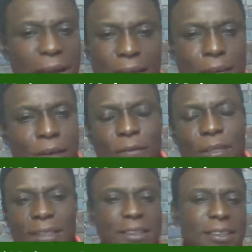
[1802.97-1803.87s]
any of
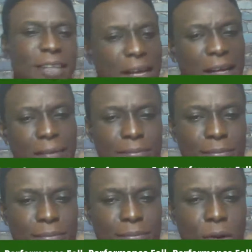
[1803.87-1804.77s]
these
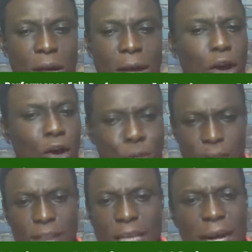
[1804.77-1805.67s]

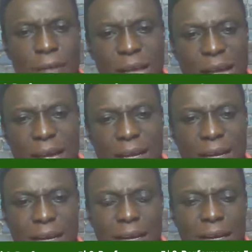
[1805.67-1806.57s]
coaches out there,
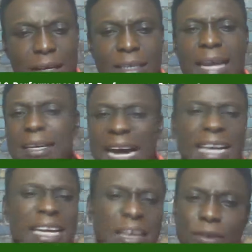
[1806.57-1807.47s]
they
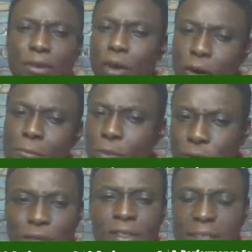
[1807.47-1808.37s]
are giving
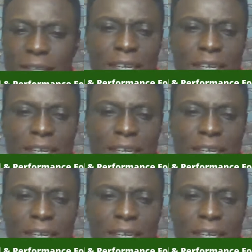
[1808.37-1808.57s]
almost,